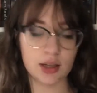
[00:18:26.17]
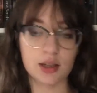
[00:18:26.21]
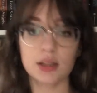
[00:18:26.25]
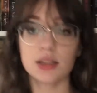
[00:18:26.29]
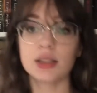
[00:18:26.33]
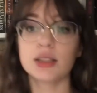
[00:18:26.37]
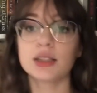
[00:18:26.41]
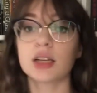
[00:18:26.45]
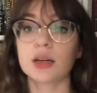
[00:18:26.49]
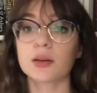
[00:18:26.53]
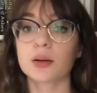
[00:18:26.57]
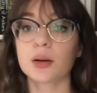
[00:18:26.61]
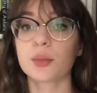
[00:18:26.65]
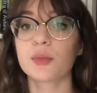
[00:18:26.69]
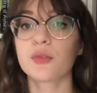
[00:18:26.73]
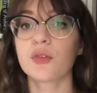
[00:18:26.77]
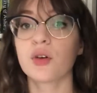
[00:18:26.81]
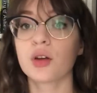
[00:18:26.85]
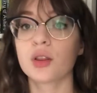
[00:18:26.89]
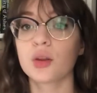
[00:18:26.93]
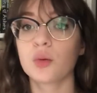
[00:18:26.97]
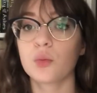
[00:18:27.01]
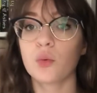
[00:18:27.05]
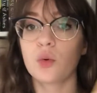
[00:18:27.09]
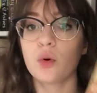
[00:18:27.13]
The Summer Before
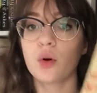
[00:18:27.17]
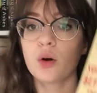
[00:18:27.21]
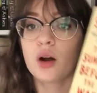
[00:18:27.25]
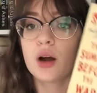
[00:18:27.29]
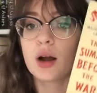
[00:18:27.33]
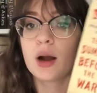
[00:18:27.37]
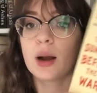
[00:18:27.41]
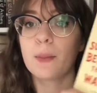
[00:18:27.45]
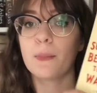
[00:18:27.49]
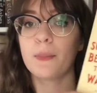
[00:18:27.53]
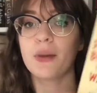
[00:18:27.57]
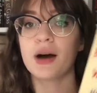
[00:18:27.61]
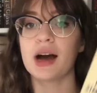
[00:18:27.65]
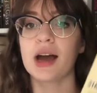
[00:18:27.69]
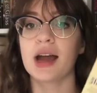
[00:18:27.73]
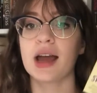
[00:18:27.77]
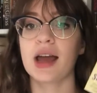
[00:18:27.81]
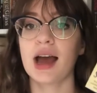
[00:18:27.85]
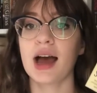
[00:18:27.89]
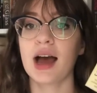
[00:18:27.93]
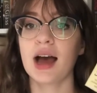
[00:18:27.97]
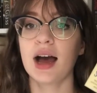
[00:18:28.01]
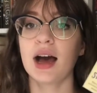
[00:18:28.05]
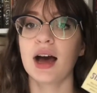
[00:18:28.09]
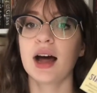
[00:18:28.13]
the War by
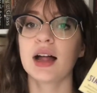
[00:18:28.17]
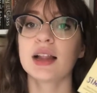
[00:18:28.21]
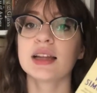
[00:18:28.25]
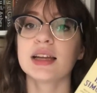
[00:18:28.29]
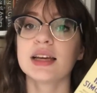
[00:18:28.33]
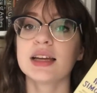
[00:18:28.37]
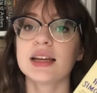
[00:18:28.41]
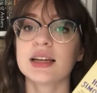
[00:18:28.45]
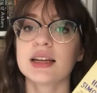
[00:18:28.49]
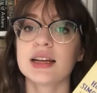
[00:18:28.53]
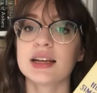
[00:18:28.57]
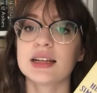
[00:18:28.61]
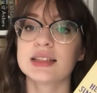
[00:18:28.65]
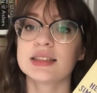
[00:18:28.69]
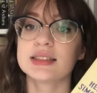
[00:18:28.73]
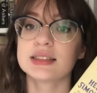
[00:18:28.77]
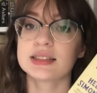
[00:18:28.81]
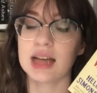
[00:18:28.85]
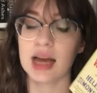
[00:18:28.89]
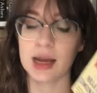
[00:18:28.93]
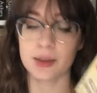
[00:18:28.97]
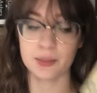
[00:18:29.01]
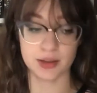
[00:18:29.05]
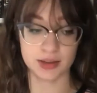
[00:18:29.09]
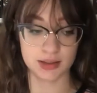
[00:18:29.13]
Helen
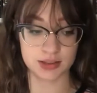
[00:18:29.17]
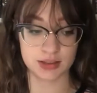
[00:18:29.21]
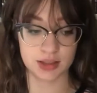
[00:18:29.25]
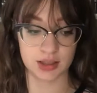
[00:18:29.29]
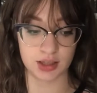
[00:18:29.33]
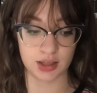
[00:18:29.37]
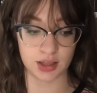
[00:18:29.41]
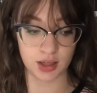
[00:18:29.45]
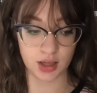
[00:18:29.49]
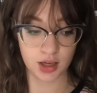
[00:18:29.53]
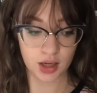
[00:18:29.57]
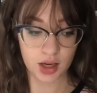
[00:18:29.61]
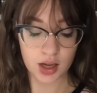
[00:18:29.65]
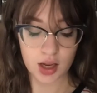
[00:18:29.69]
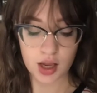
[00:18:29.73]
Simonson.